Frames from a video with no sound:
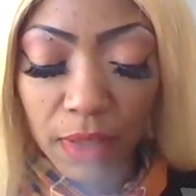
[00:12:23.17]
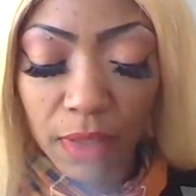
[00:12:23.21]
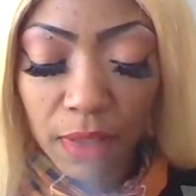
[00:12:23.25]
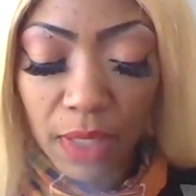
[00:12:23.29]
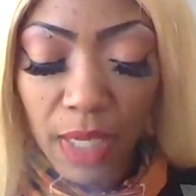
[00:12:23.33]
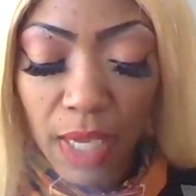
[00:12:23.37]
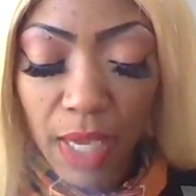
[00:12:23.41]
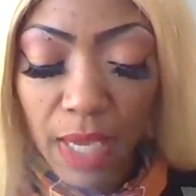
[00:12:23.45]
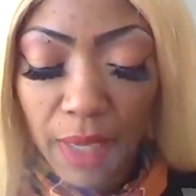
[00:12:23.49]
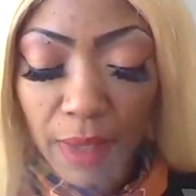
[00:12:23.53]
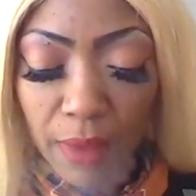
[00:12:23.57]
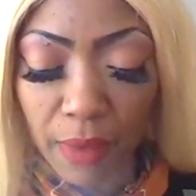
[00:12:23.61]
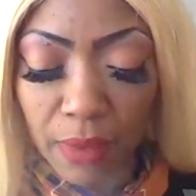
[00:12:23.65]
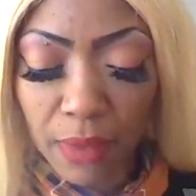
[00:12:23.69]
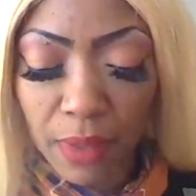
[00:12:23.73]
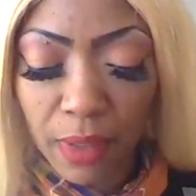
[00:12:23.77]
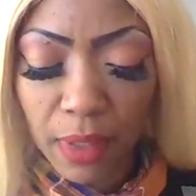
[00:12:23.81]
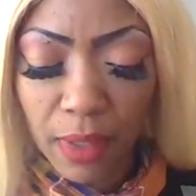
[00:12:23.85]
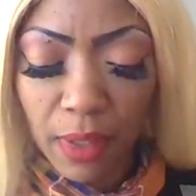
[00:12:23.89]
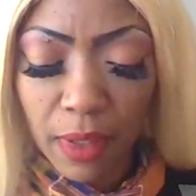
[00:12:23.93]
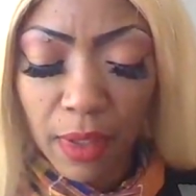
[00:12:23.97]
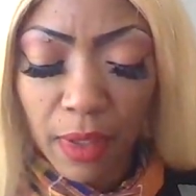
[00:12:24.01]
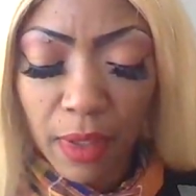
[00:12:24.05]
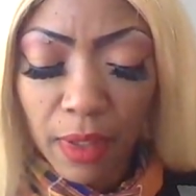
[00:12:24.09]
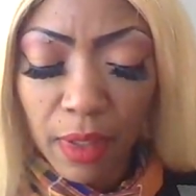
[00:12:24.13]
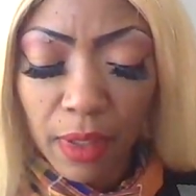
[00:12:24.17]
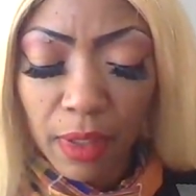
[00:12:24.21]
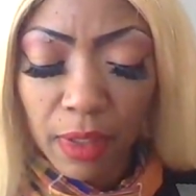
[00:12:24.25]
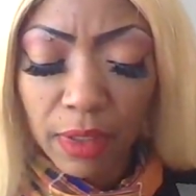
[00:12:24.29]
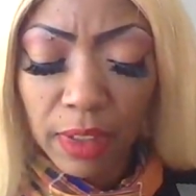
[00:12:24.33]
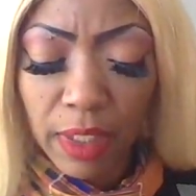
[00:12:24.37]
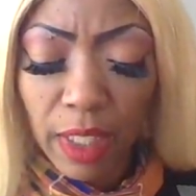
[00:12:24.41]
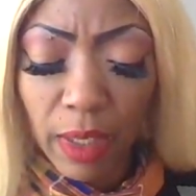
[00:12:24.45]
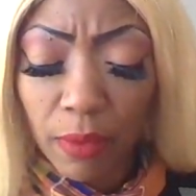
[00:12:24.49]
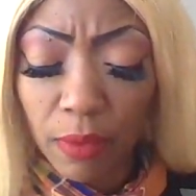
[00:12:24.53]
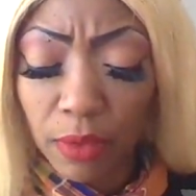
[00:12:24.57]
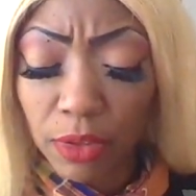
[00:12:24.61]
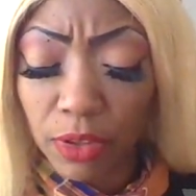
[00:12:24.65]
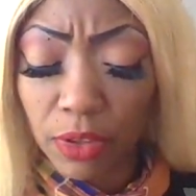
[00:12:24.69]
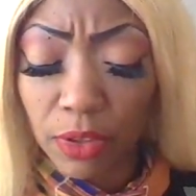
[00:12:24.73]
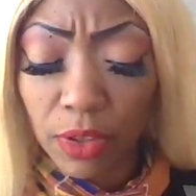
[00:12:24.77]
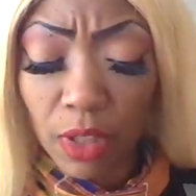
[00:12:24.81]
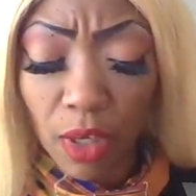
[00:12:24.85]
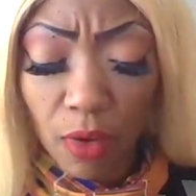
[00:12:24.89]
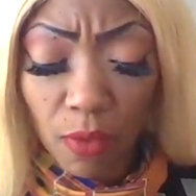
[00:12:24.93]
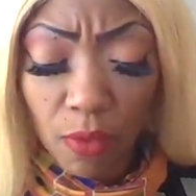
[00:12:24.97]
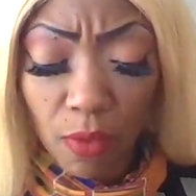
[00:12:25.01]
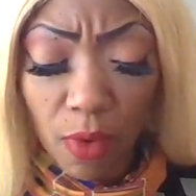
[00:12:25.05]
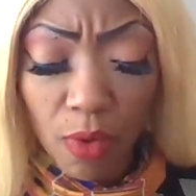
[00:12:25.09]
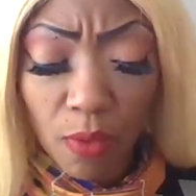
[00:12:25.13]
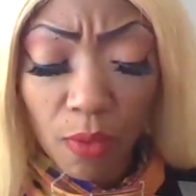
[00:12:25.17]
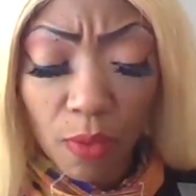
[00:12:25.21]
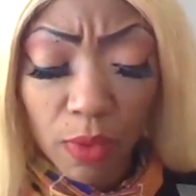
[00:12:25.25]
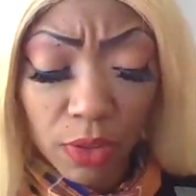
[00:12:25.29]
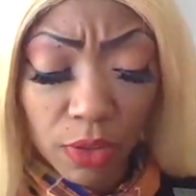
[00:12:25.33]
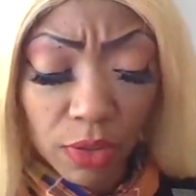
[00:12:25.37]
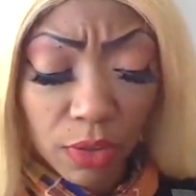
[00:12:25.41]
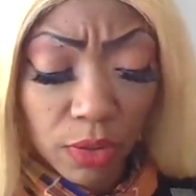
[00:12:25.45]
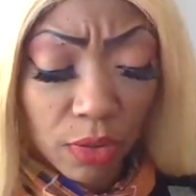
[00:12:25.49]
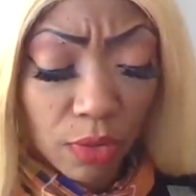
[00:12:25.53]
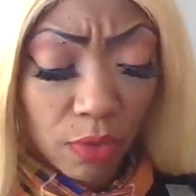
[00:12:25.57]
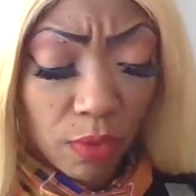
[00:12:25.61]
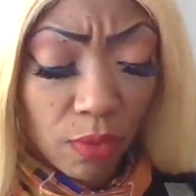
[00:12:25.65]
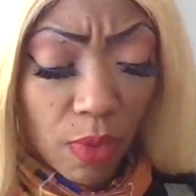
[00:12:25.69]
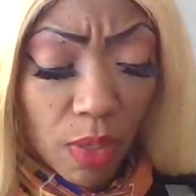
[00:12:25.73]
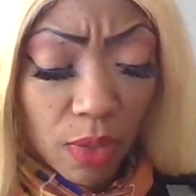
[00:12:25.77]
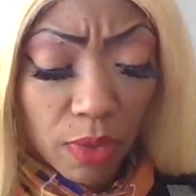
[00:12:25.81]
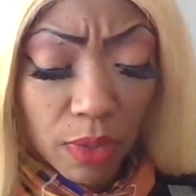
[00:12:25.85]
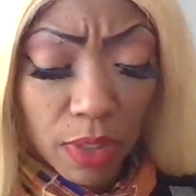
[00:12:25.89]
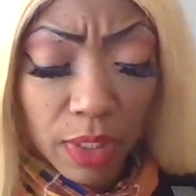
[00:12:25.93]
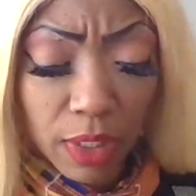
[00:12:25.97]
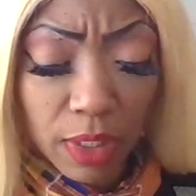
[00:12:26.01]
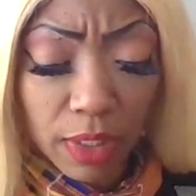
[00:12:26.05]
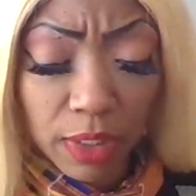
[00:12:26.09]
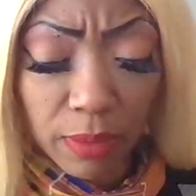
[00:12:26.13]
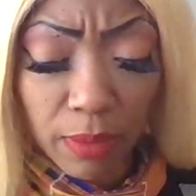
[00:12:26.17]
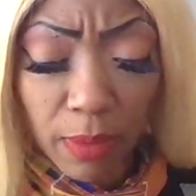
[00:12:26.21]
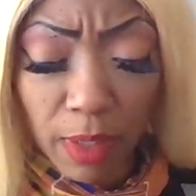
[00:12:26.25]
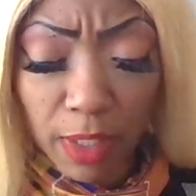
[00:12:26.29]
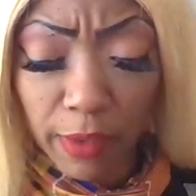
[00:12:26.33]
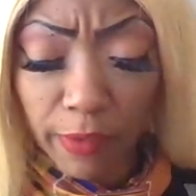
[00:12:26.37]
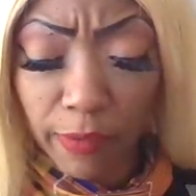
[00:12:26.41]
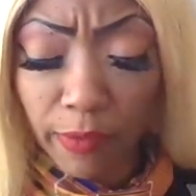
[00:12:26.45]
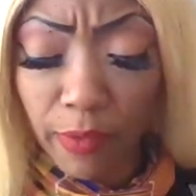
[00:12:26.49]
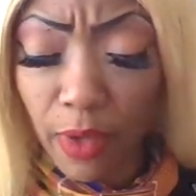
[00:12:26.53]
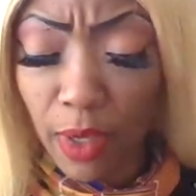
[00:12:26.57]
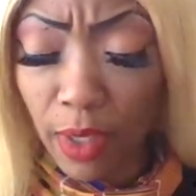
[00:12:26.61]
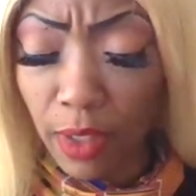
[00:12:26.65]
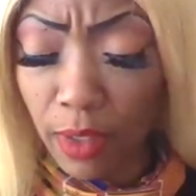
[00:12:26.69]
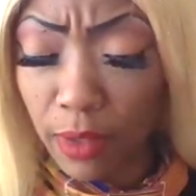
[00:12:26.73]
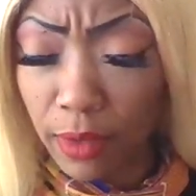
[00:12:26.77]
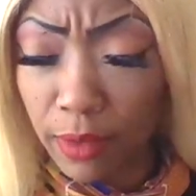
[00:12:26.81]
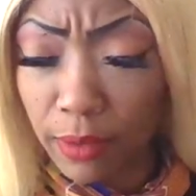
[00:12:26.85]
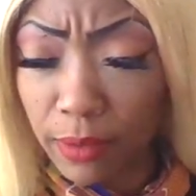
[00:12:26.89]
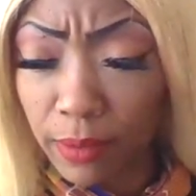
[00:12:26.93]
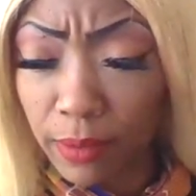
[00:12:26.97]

Okay? Say what you don't want, what you do want in this motherfucker.